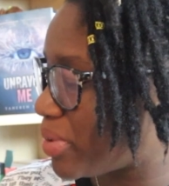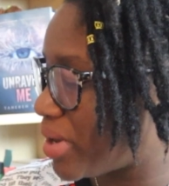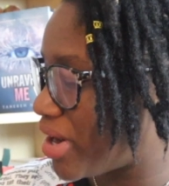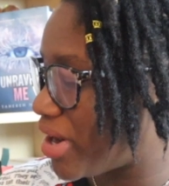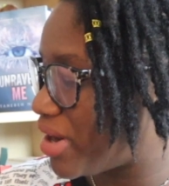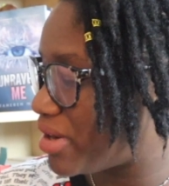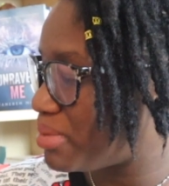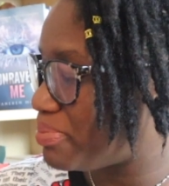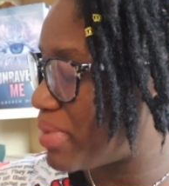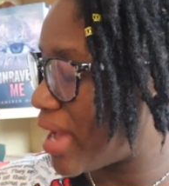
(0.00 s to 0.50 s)

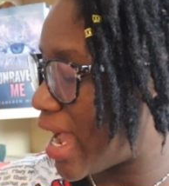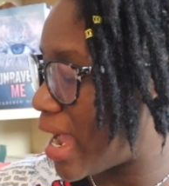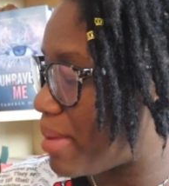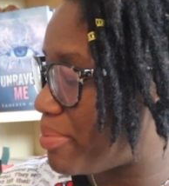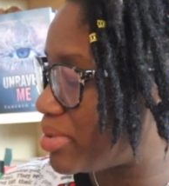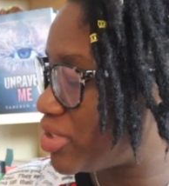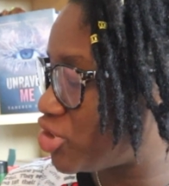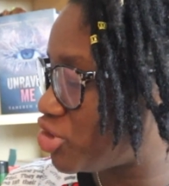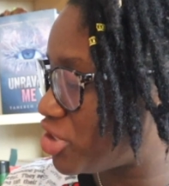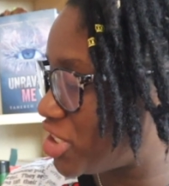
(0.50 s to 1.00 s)
Burn by
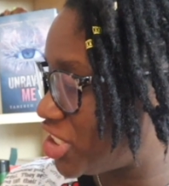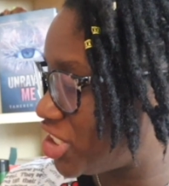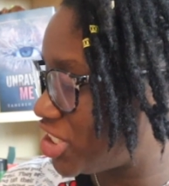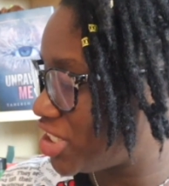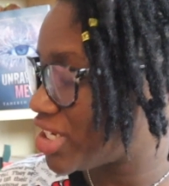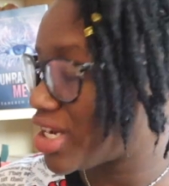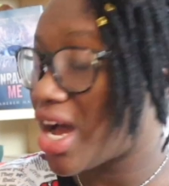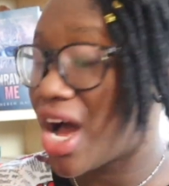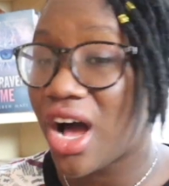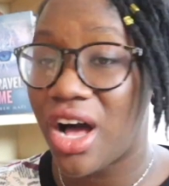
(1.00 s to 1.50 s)

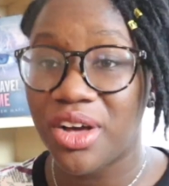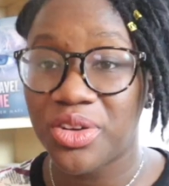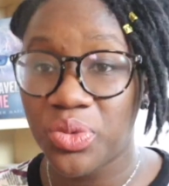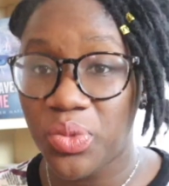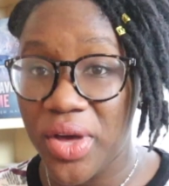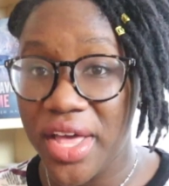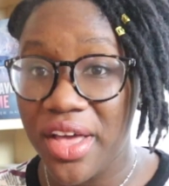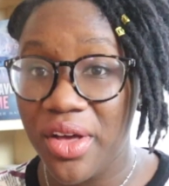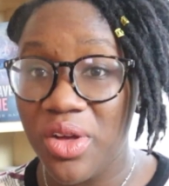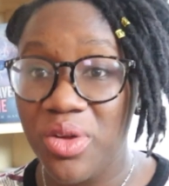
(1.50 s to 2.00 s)
Patricia
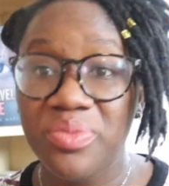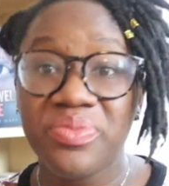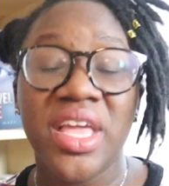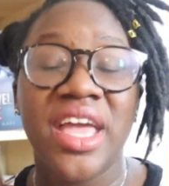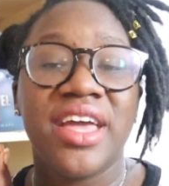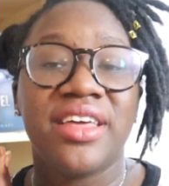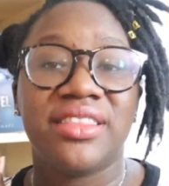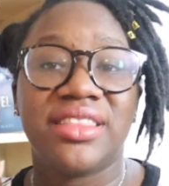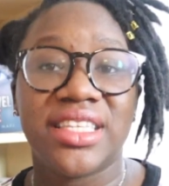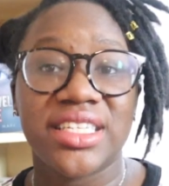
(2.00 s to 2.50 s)
Caldwell.
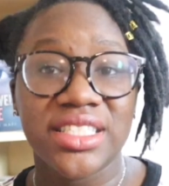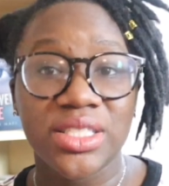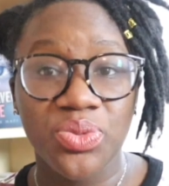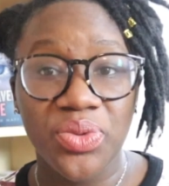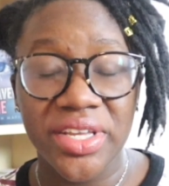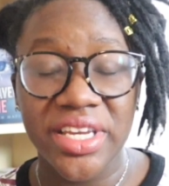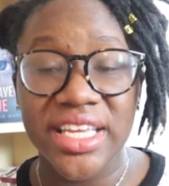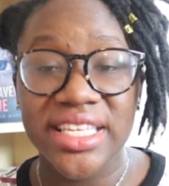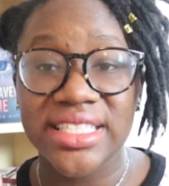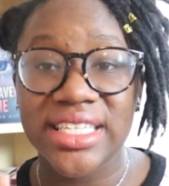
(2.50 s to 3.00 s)
This
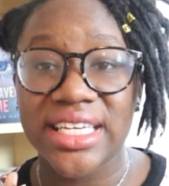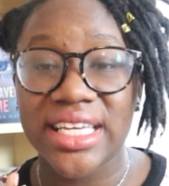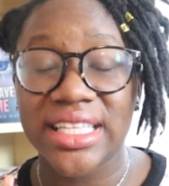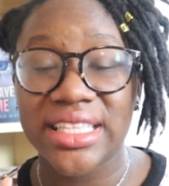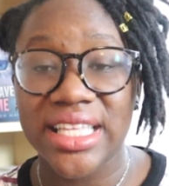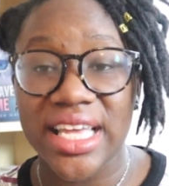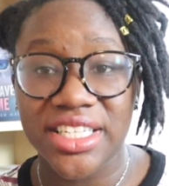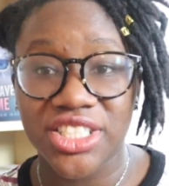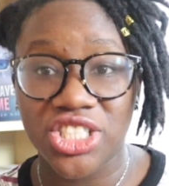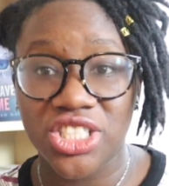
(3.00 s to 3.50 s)
one is a
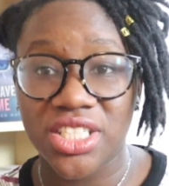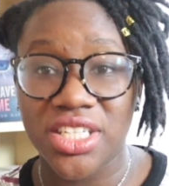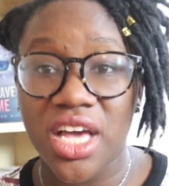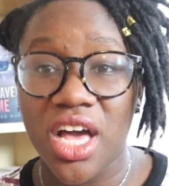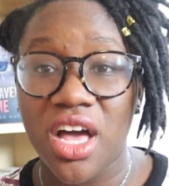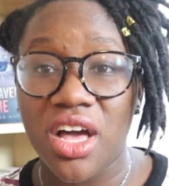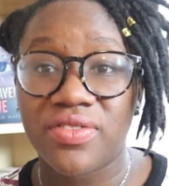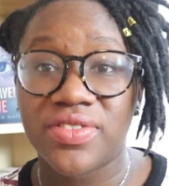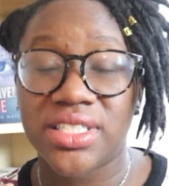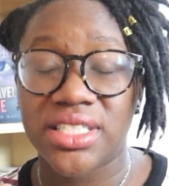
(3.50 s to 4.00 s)
collection
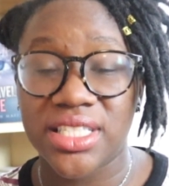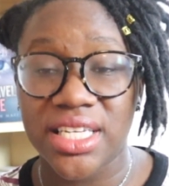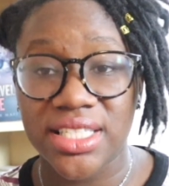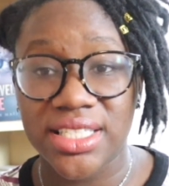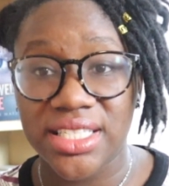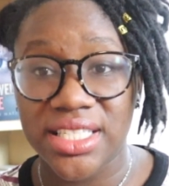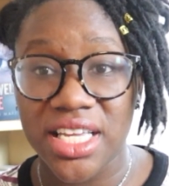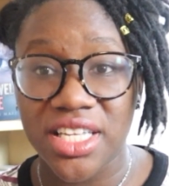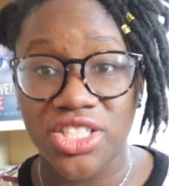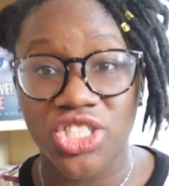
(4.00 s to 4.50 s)
of
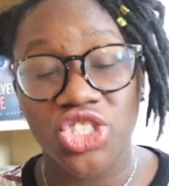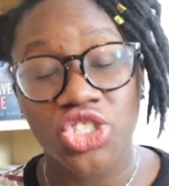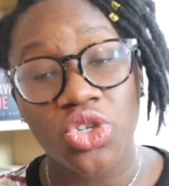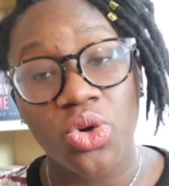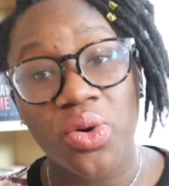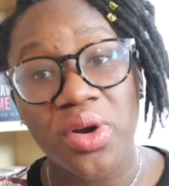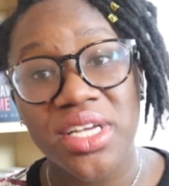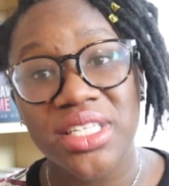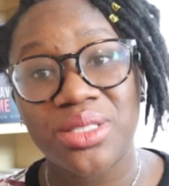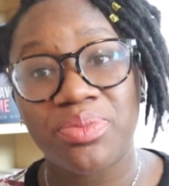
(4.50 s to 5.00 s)
16
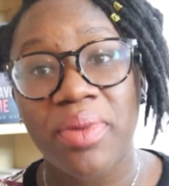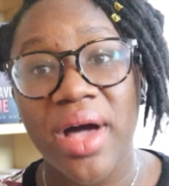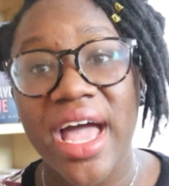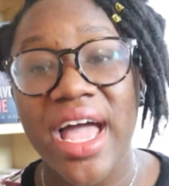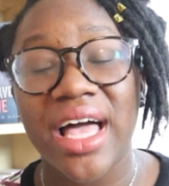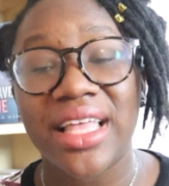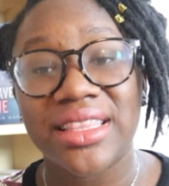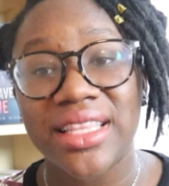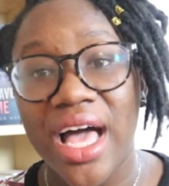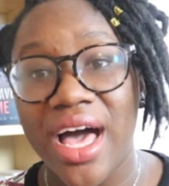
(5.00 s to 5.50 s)
stories
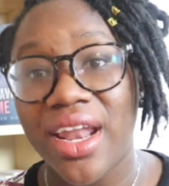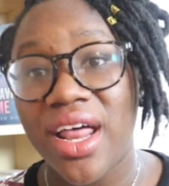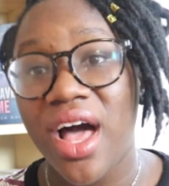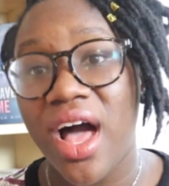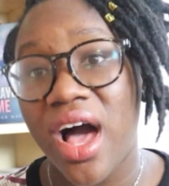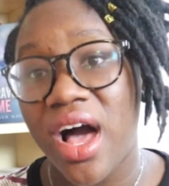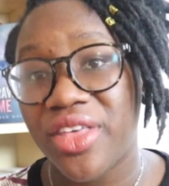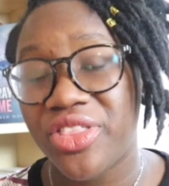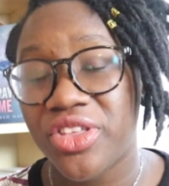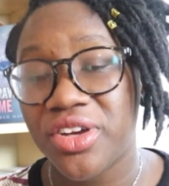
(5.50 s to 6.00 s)
by a lot of
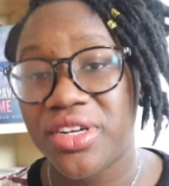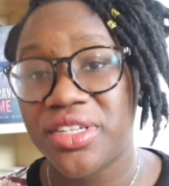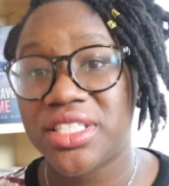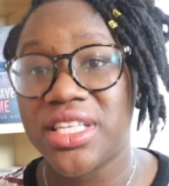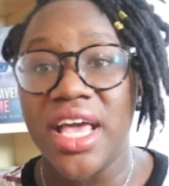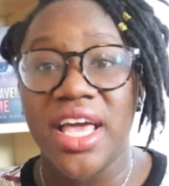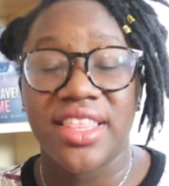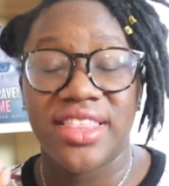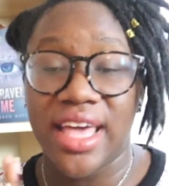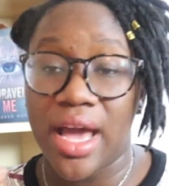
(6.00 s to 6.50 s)
authors
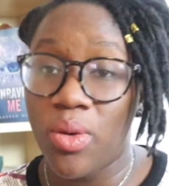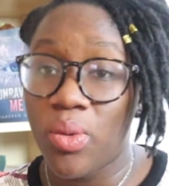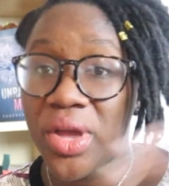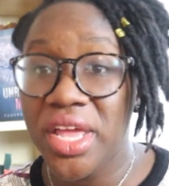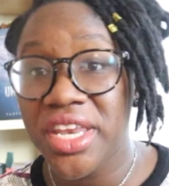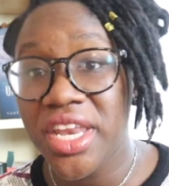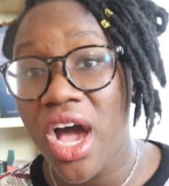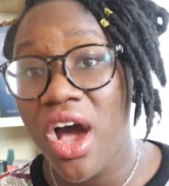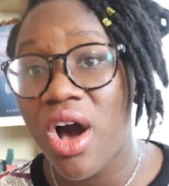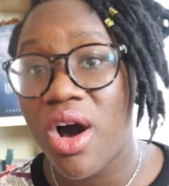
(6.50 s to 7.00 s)
that
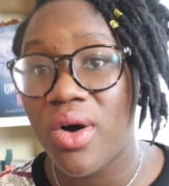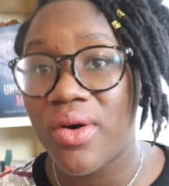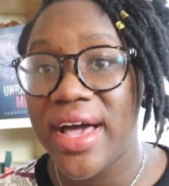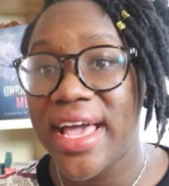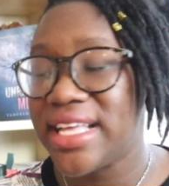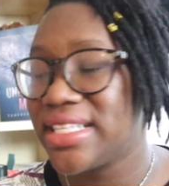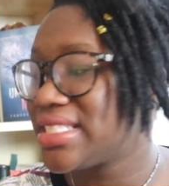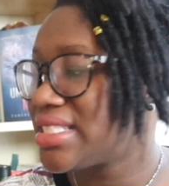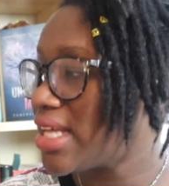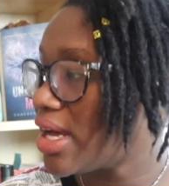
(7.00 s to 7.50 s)
we know,
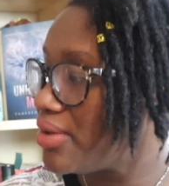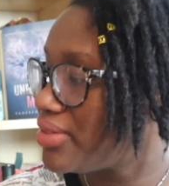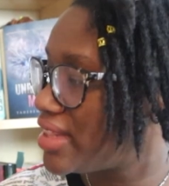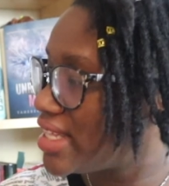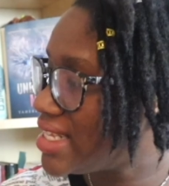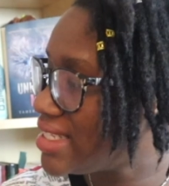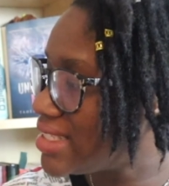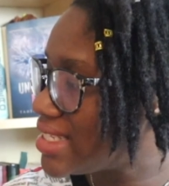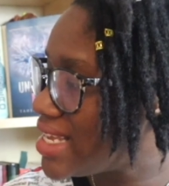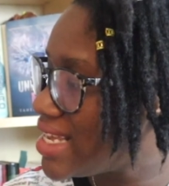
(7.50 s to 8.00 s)
and so
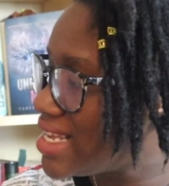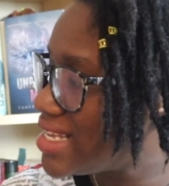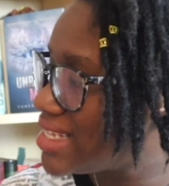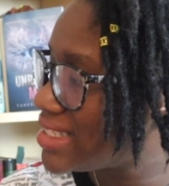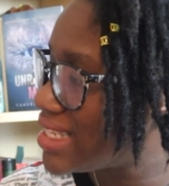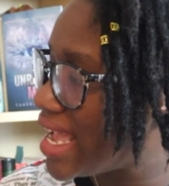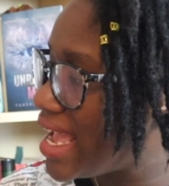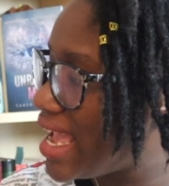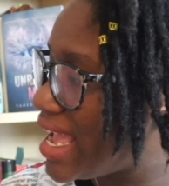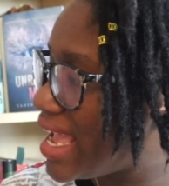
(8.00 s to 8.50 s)
this is